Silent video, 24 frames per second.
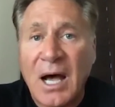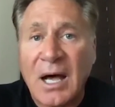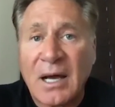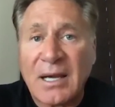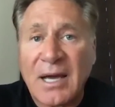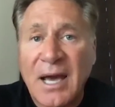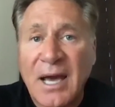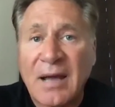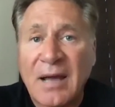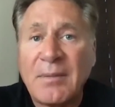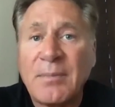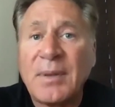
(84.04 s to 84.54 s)

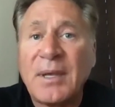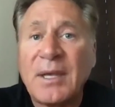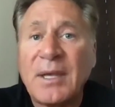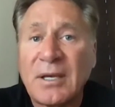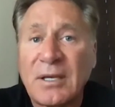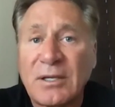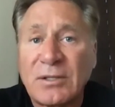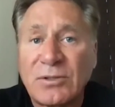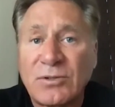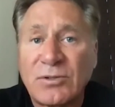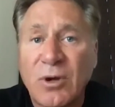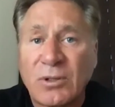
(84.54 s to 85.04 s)
kind of be
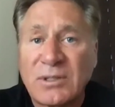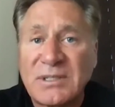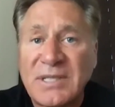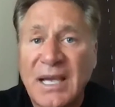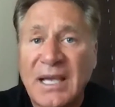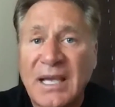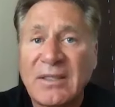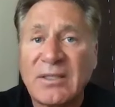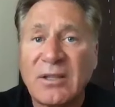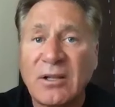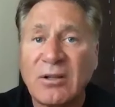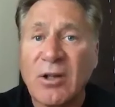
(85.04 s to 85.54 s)
in control,
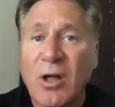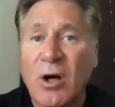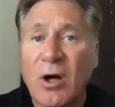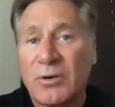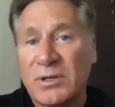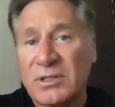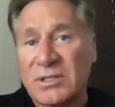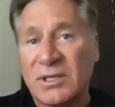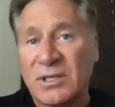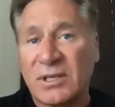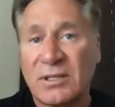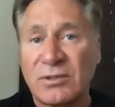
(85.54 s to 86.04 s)
take the
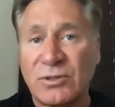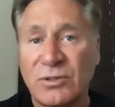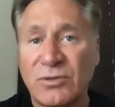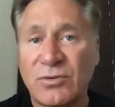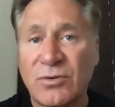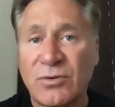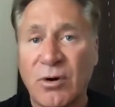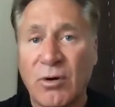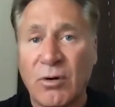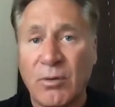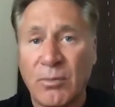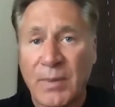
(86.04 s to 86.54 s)
locus of
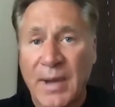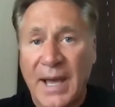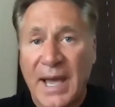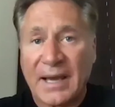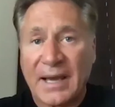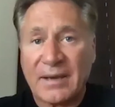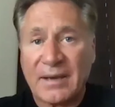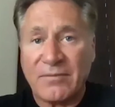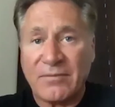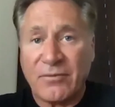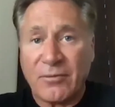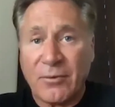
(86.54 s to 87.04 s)
control
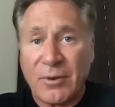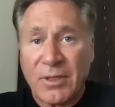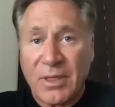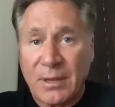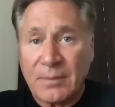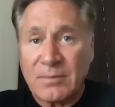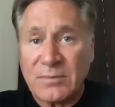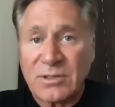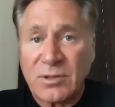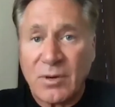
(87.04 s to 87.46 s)
back for them.